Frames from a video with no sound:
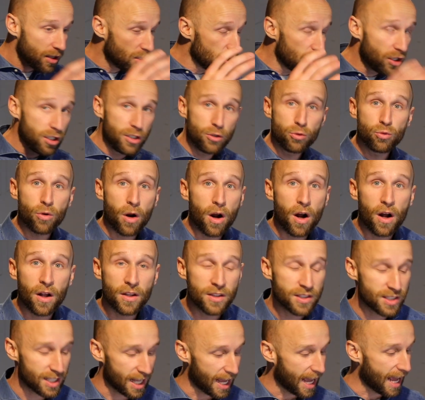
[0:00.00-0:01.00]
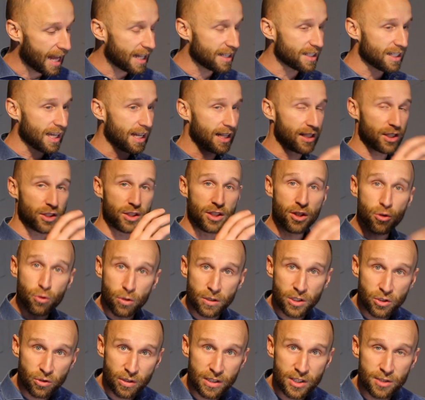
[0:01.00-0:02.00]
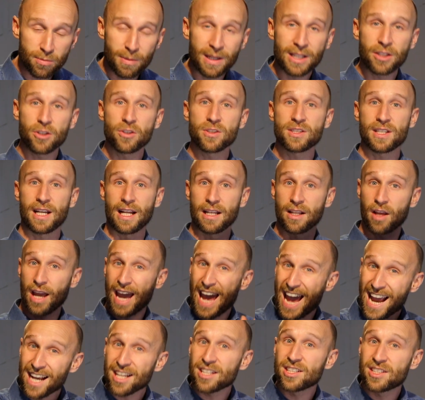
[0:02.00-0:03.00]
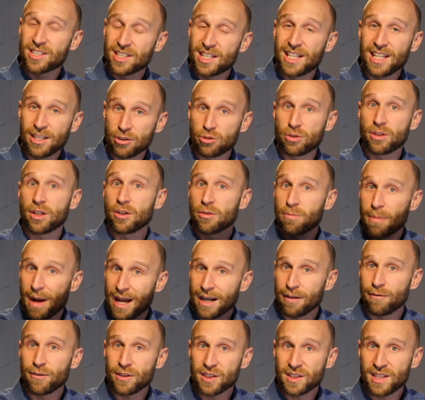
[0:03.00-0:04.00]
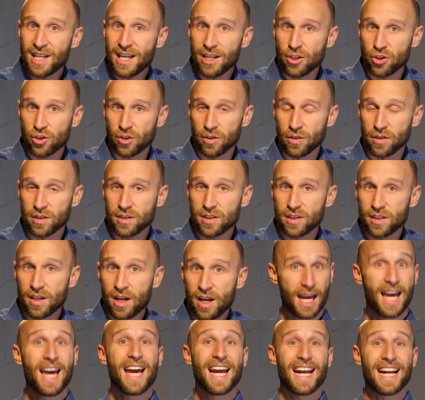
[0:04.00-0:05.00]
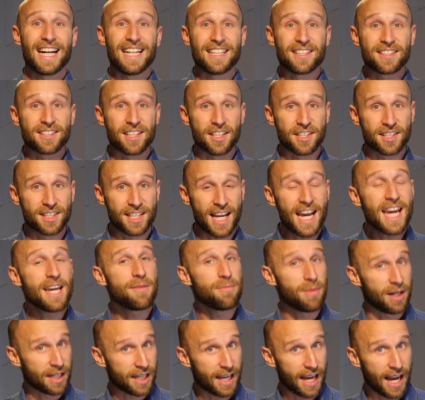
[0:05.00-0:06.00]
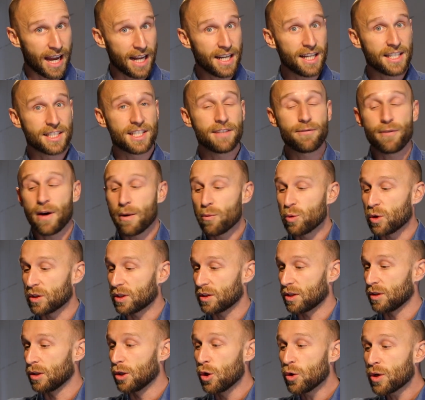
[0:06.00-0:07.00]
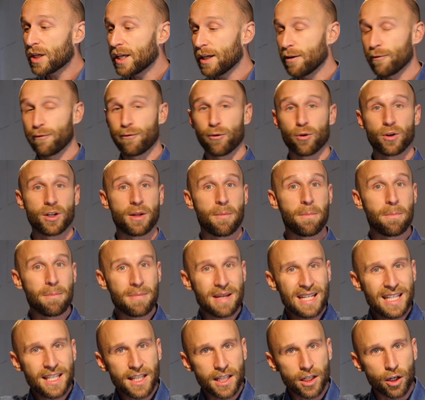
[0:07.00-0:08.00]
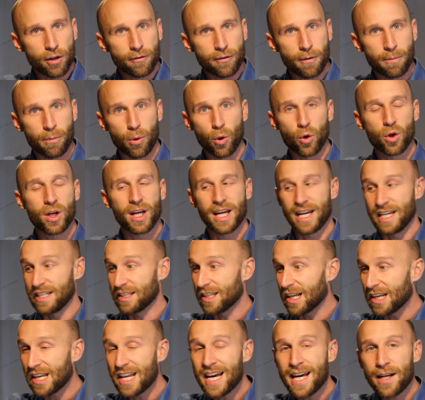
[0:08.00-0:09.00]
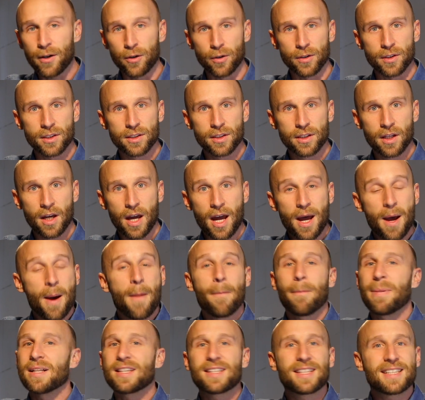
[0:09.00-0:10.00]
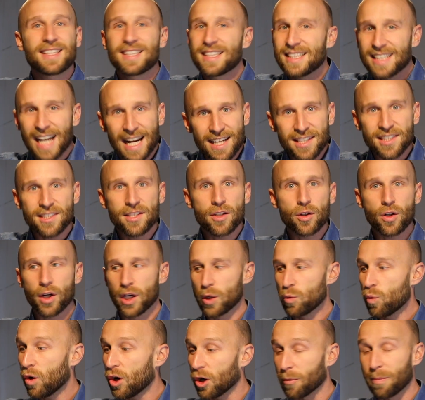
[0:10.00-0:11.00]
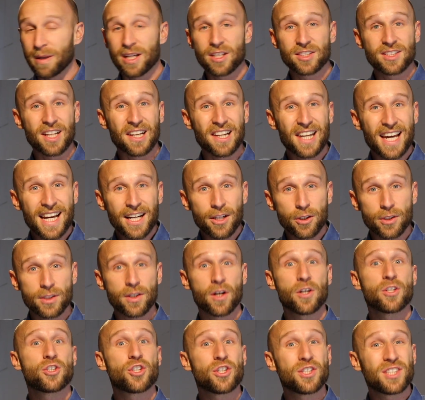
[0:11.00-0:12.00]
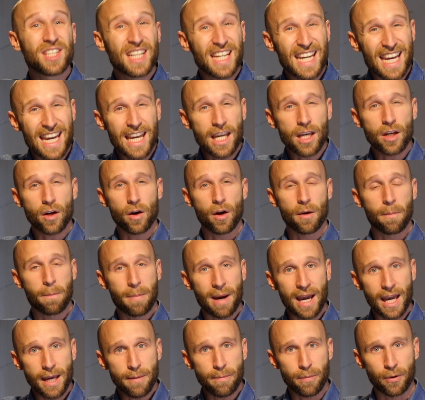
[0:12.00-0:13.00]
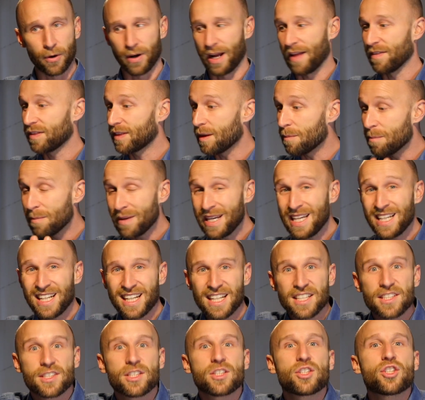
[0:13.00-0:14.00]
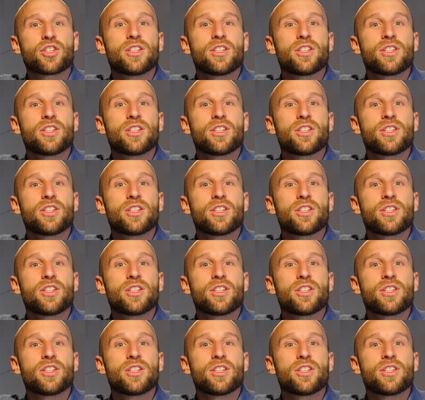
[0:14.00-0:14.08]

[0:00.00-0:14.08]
neurons and neurotransmitters and exterior manifestations. It's the same again as if I were looking for the meaning of a book in the letters. But that's not going to work, because the letters are just ink on paper and the meaning is